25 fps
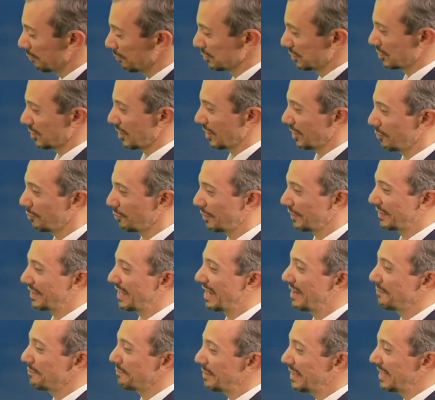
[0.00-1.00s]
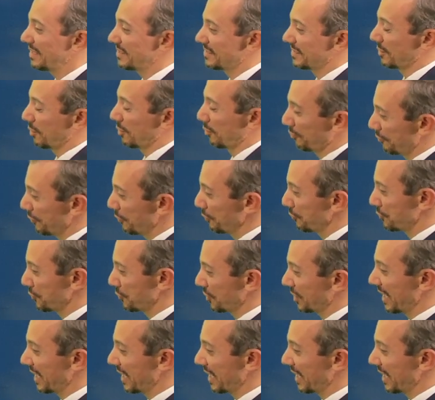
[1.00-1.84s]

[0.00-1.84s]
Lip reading: We'll show you what that means in our future